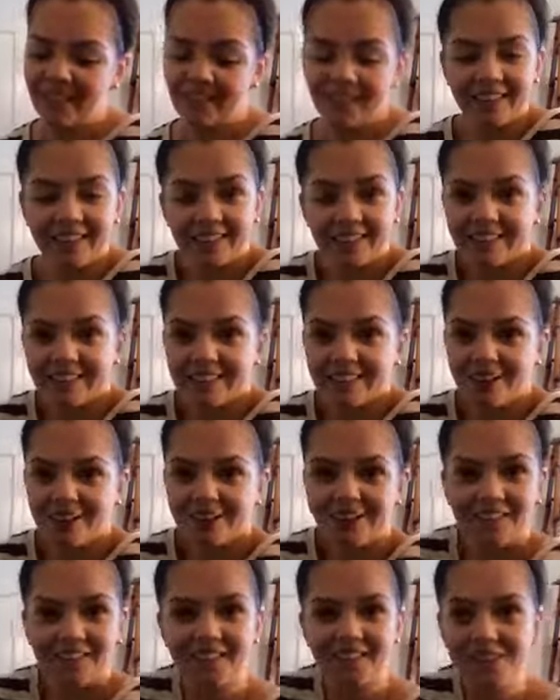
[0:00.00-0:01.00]
I'd like to
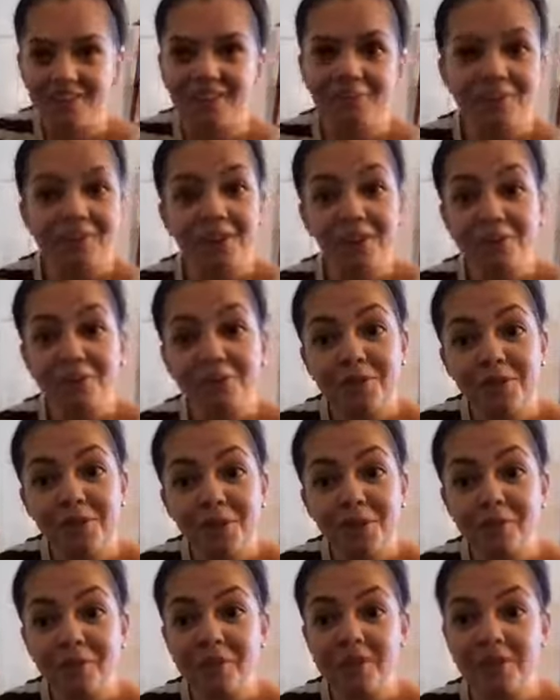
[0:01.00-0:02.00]
know, what are
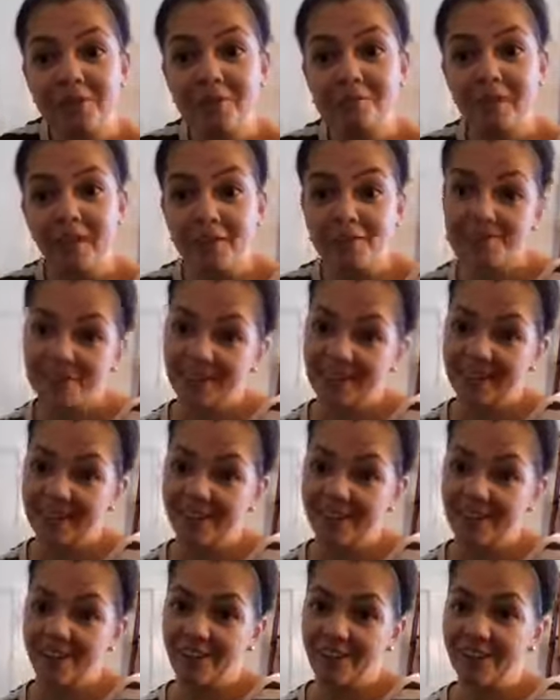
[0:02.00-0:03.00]
your bright spots right
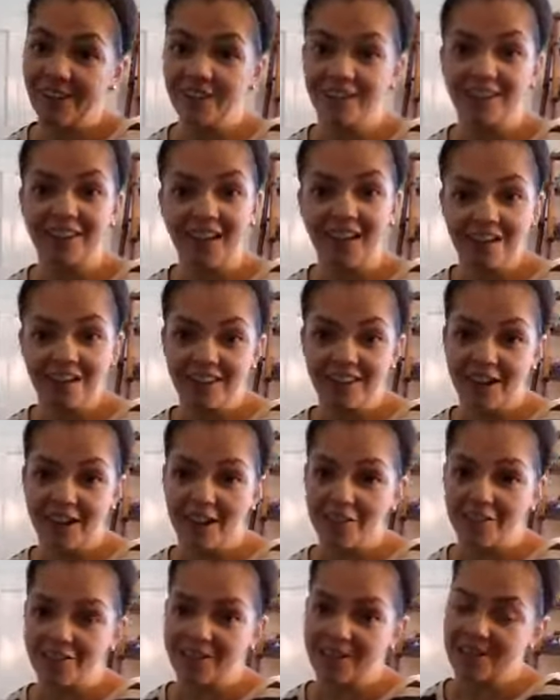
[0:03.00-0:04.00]
now, even on the
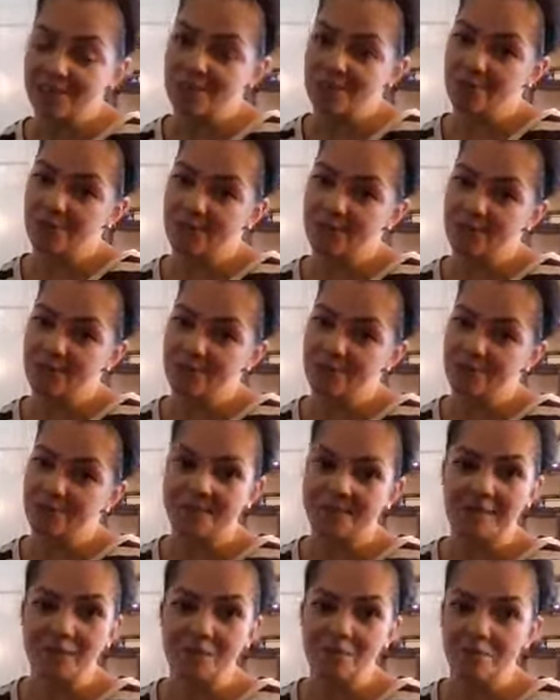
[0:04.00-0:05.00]
off days?
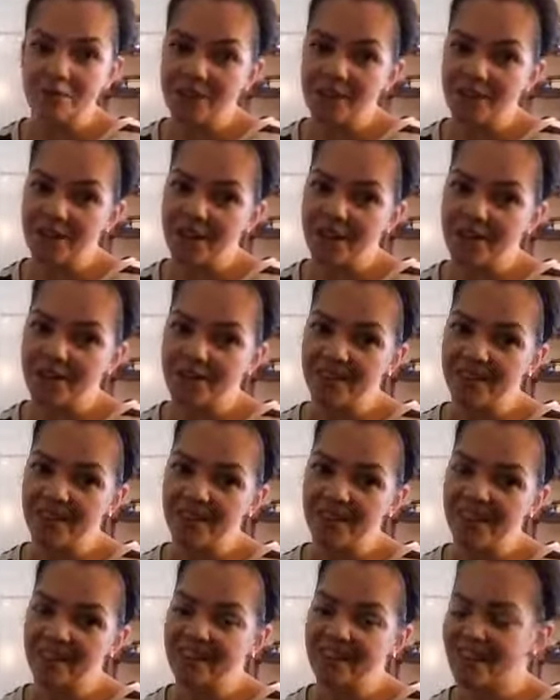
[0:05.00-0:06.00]
What's keeping you
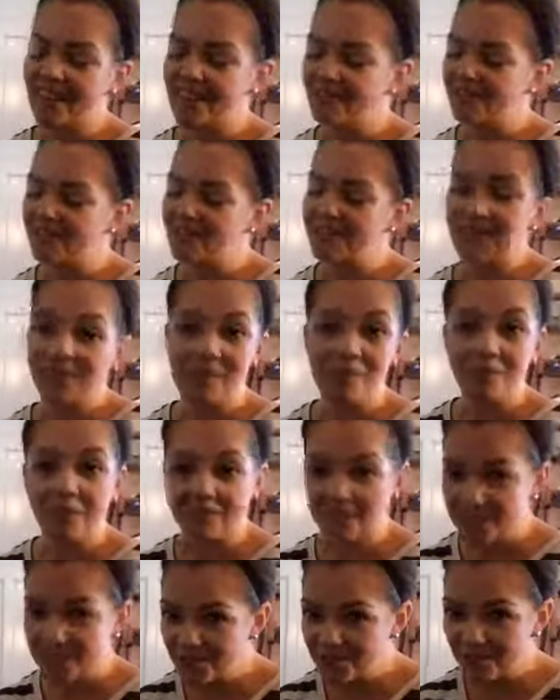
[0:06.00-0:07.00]
going? What's
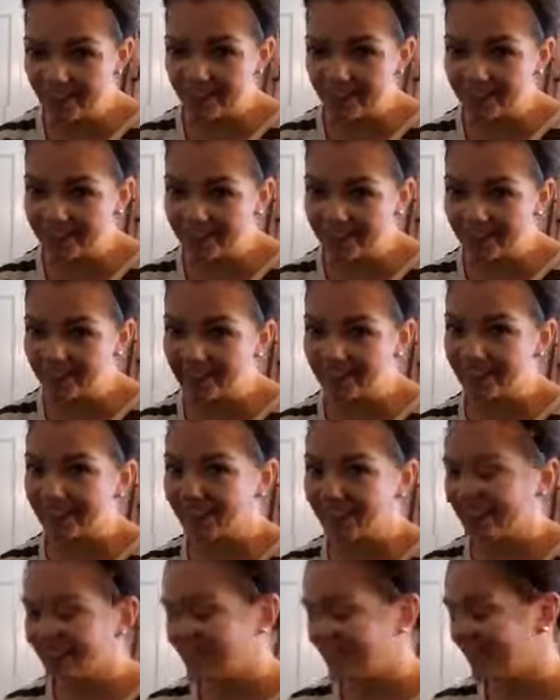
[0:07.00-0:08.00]
keeping you smiling?
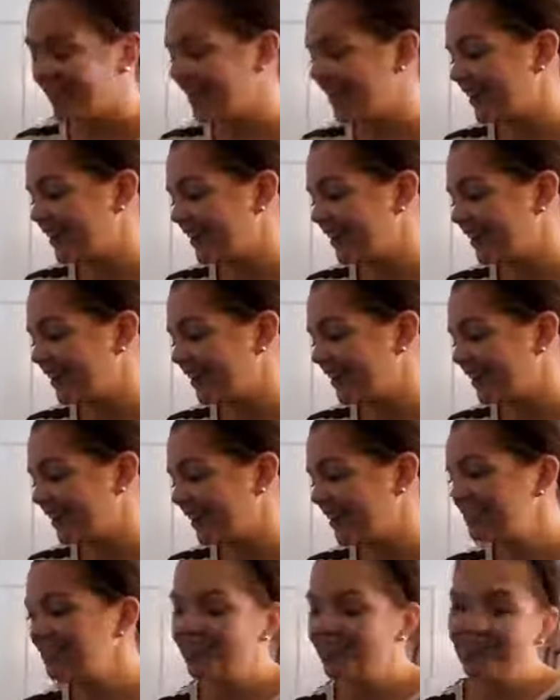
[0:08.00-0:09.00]

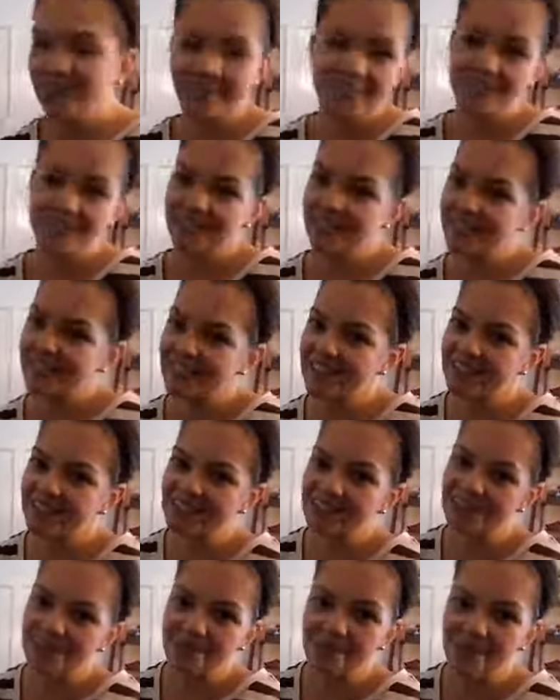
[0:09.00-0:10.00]
Even if it's just
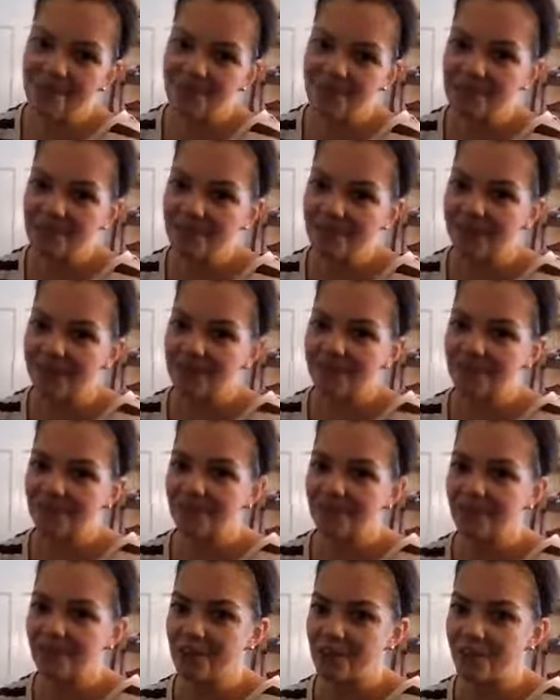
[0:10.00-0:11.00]
a small
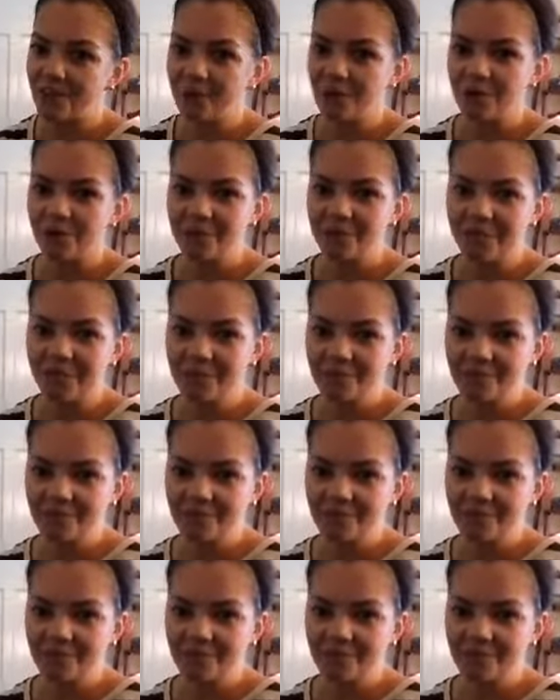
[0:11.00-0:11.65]
distraction for a bit.